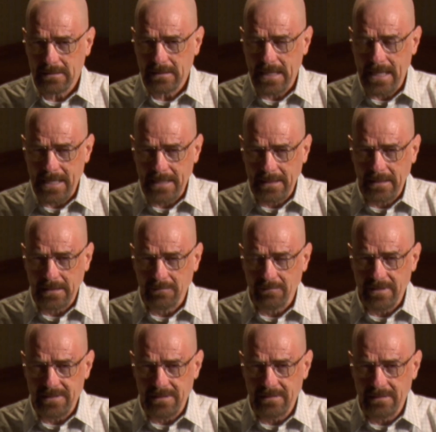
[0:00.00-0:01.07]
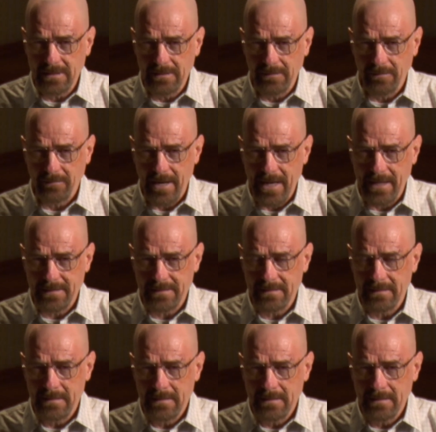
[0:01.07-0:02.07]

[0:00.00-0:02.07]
Hank had risen in the ranks